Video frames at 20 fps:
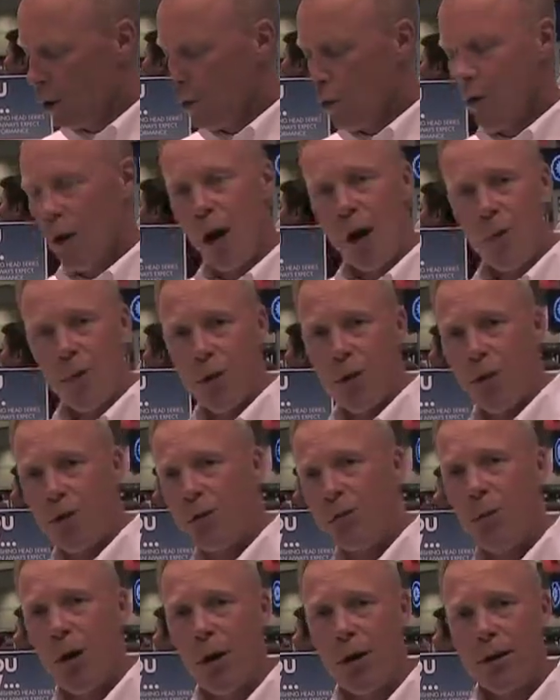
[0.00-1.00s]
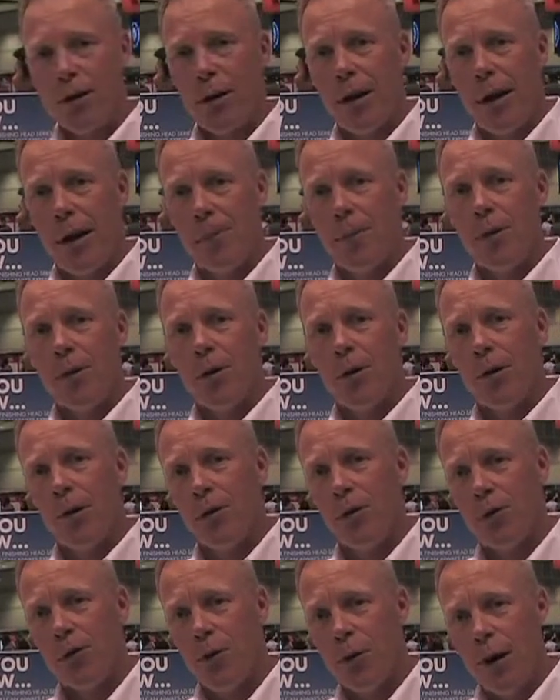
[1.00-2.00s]
We offer the smart damper in a
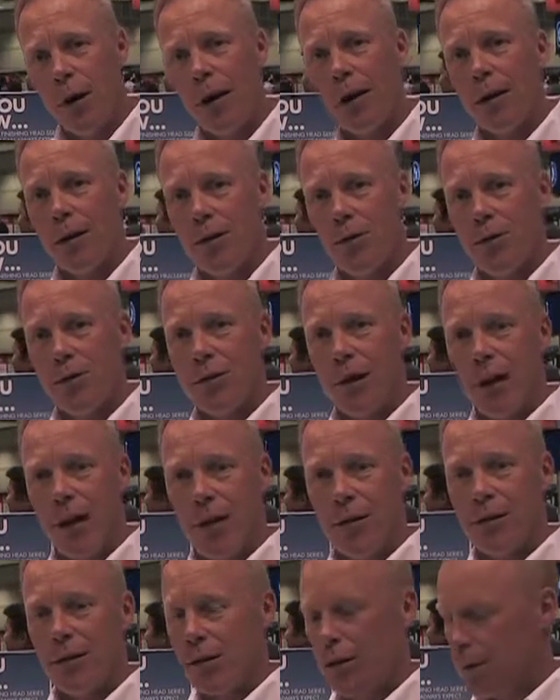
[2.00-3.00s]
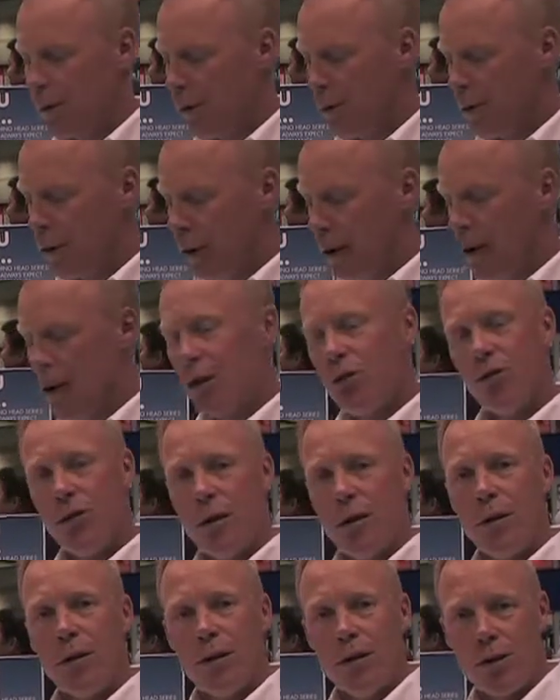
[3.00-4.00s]
variety of sizes, but
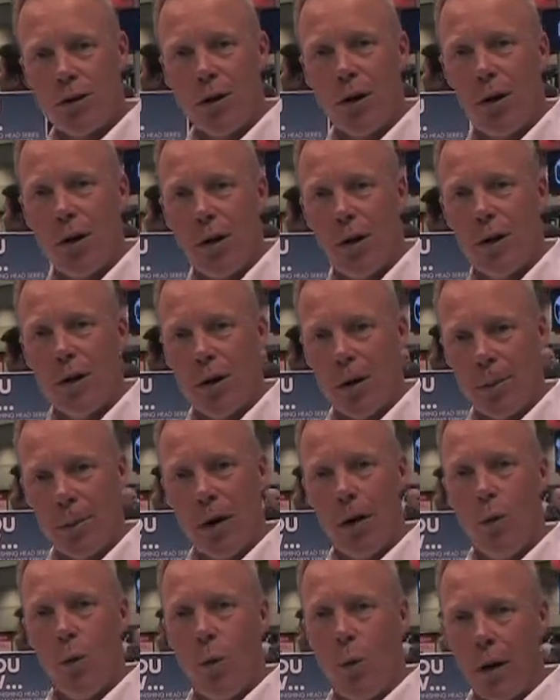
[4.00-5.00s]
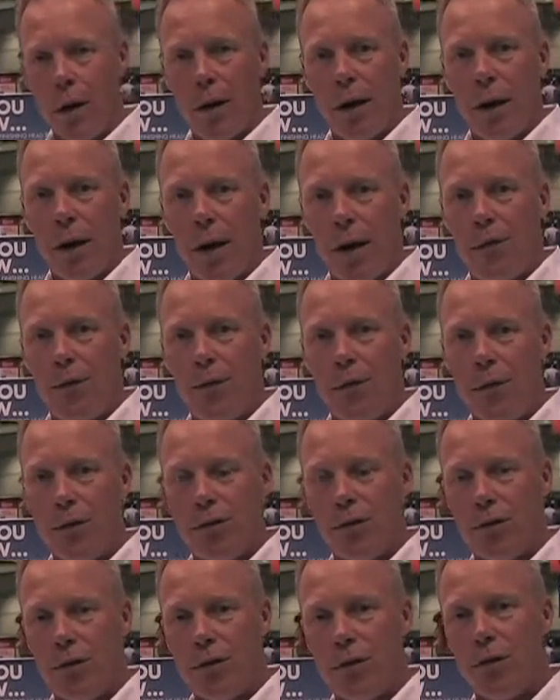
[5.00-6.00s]
generally starting in about one and a half
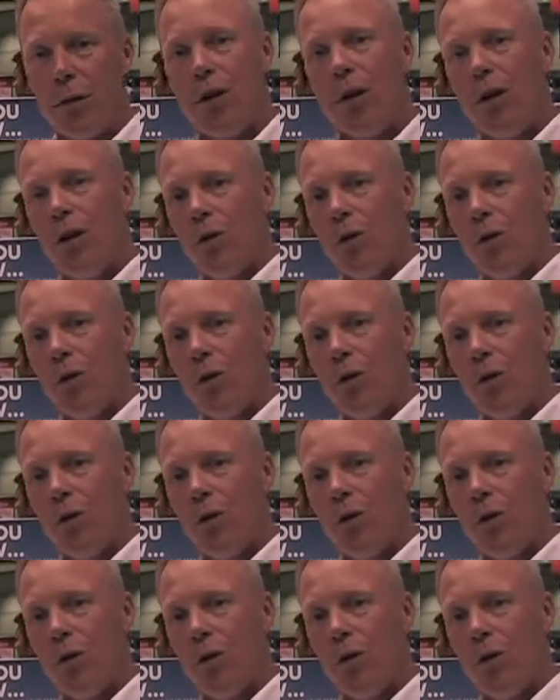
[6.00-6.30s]
inches